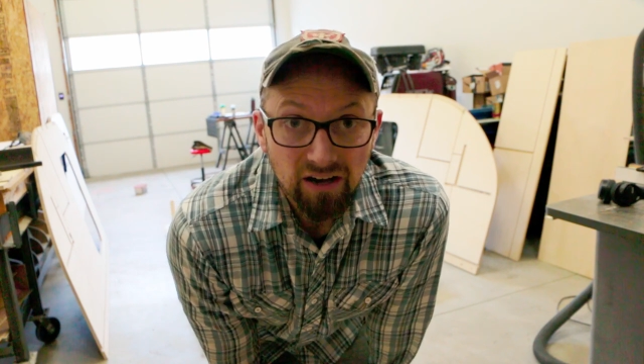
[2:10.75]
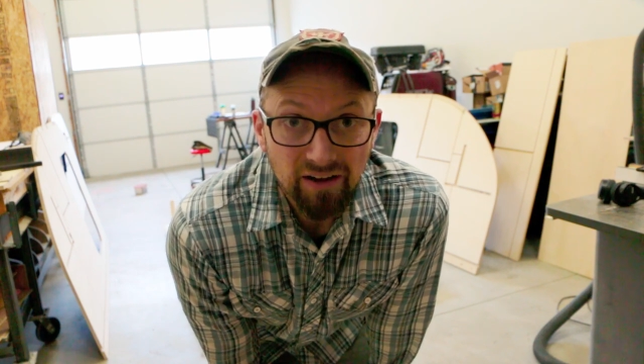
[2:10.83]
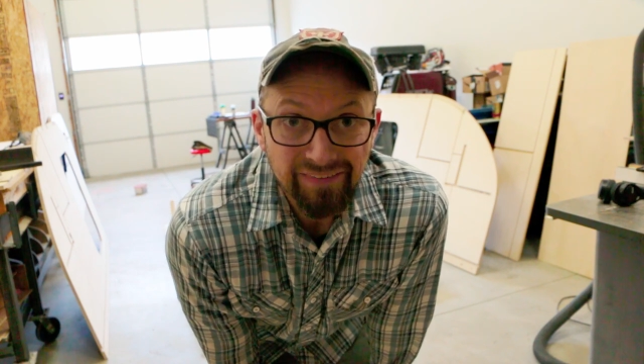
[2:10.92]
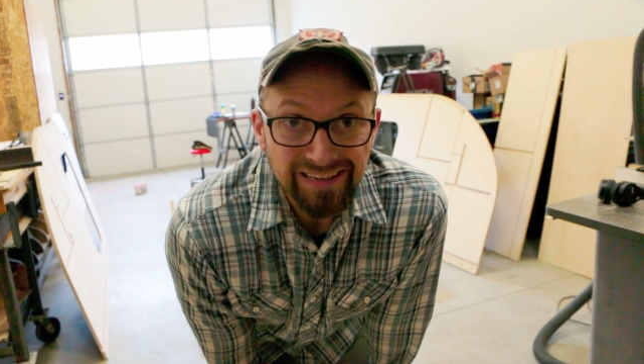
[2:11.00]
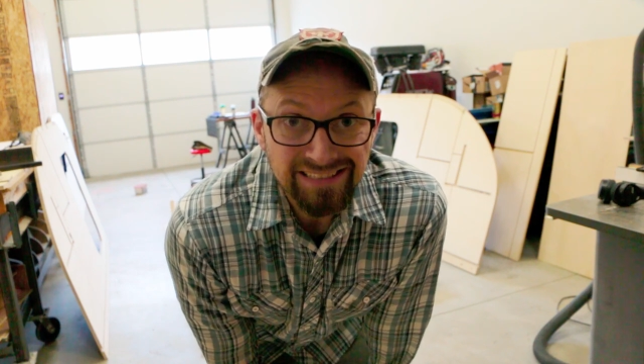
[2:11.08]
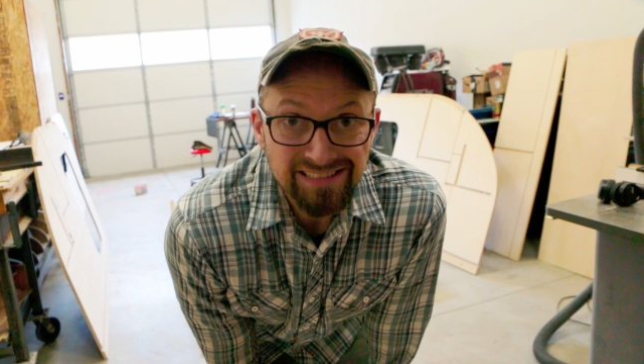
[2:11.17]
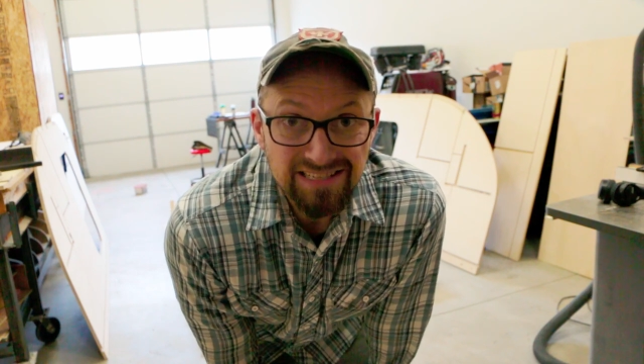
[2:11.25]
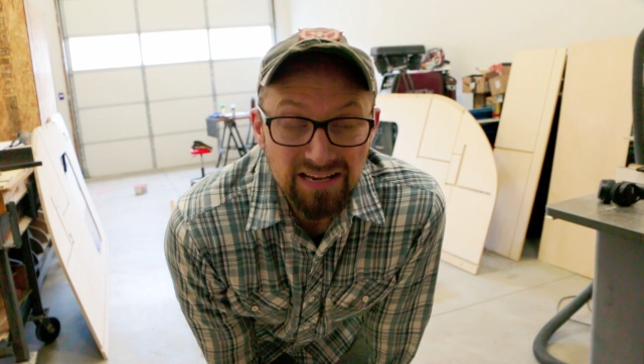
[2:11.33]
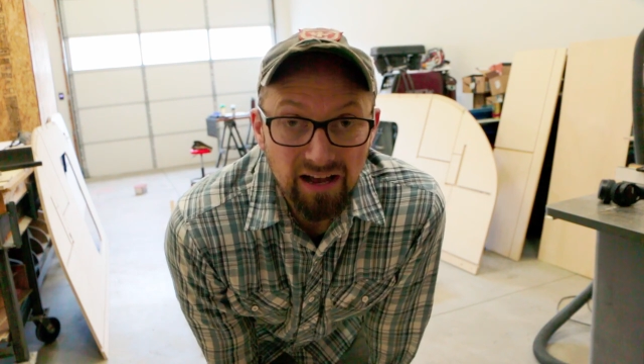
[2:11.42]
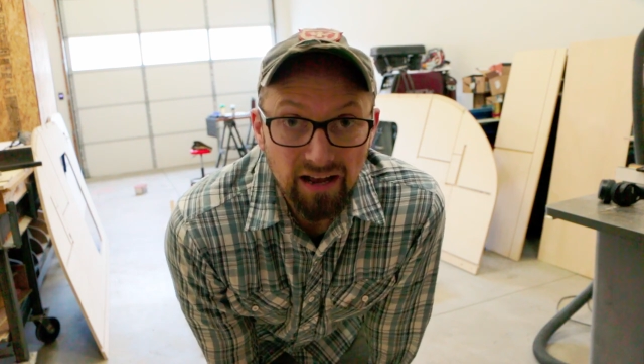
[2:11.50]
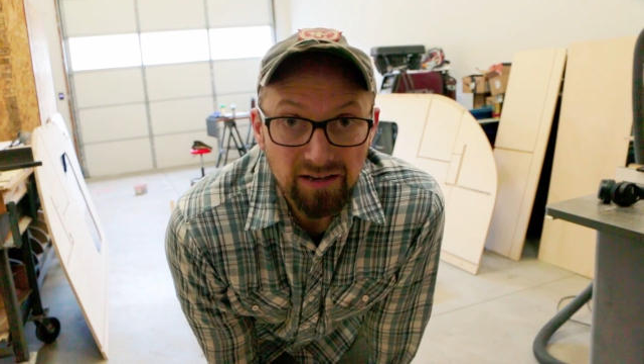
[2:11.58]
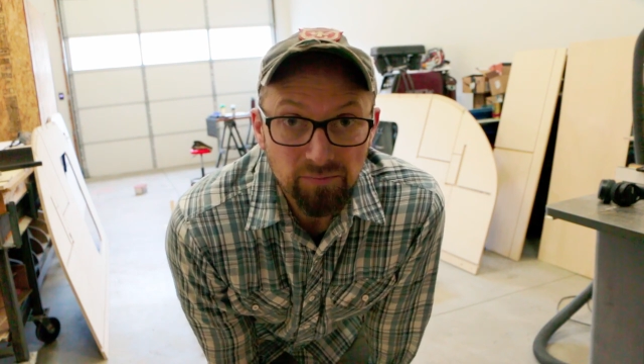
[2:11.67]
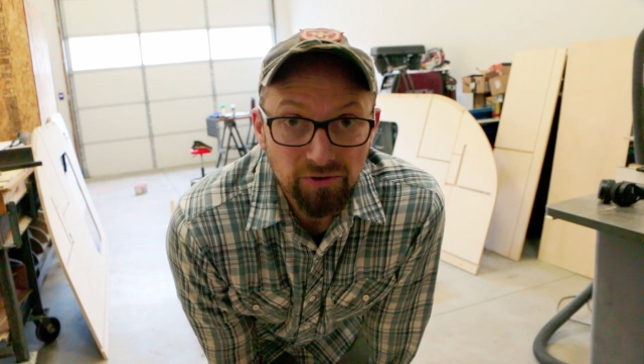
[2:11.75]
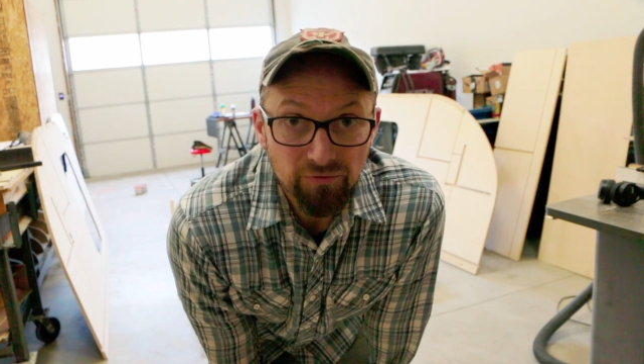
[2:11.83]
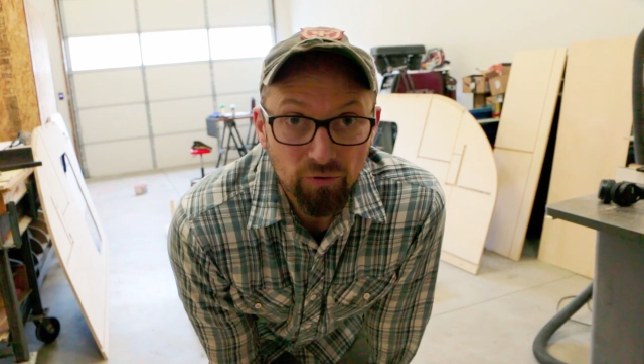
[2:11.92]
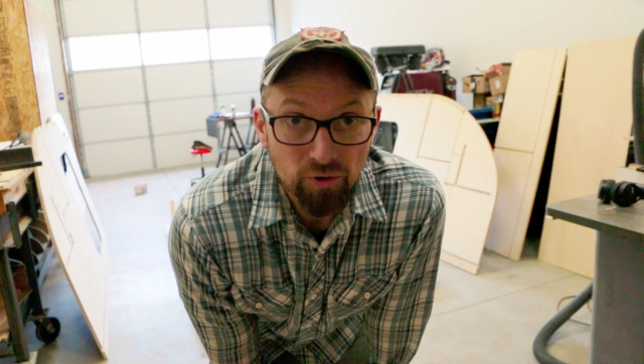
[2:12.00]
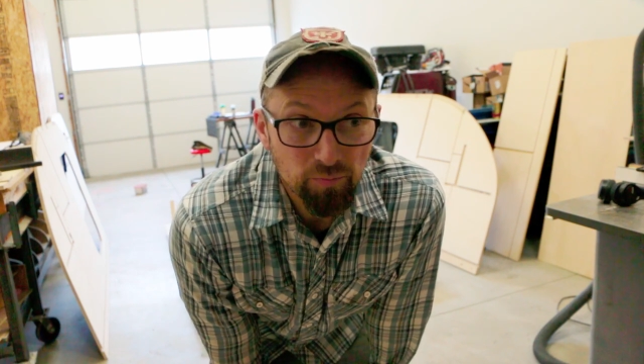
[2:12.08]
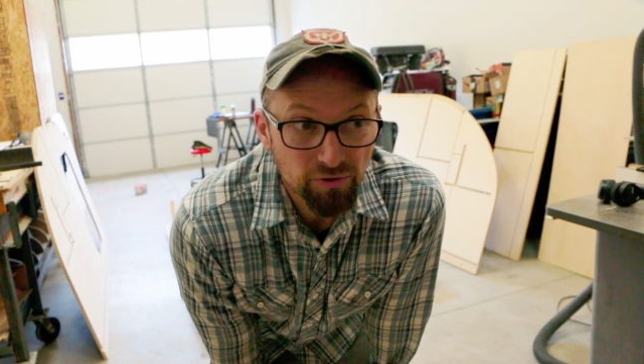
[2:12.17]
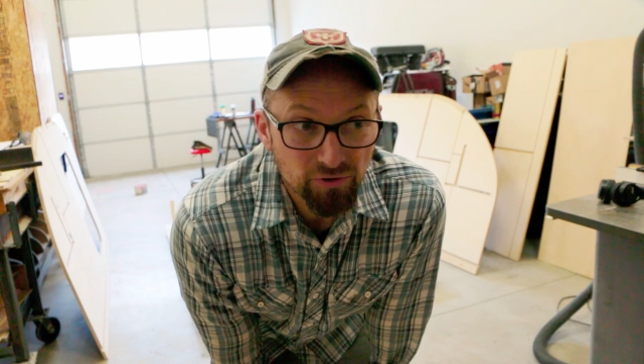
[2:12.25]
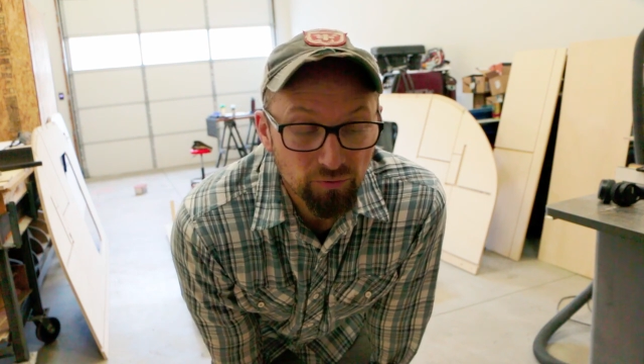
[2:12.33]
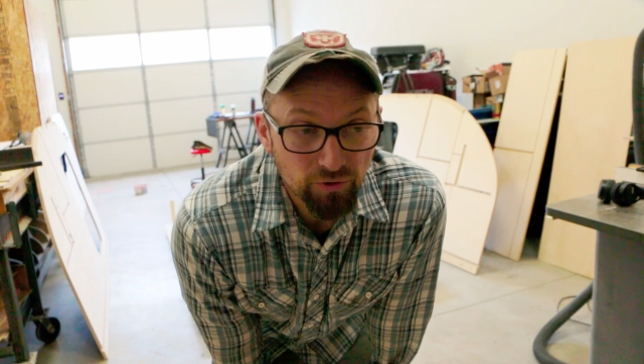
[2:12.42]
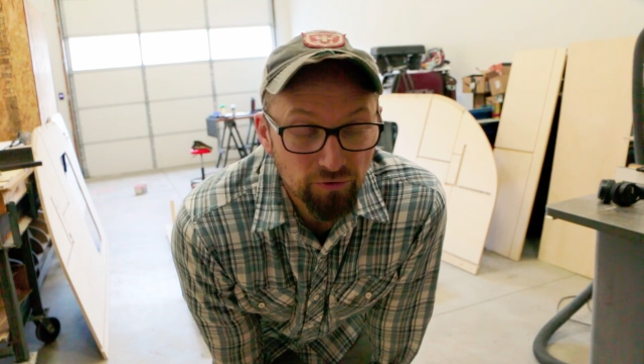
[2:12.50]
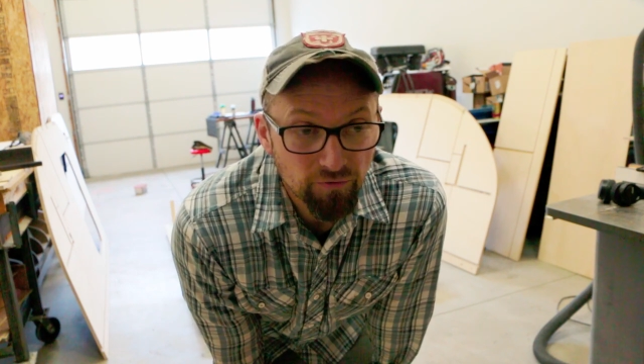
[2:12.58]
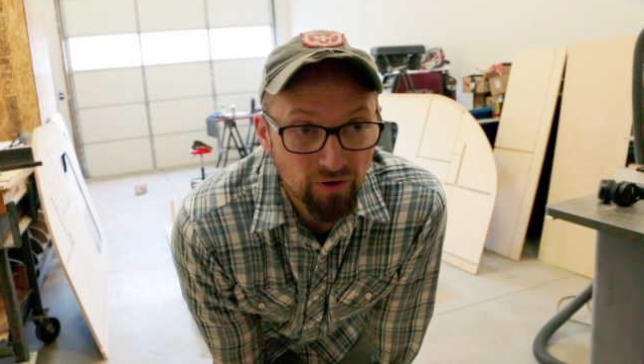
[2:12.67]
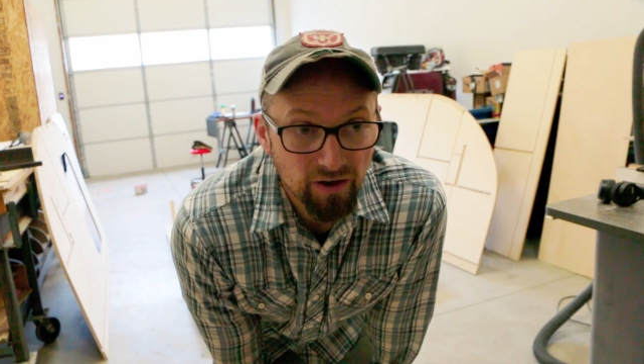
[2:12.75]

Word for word: on the inside before you put the roof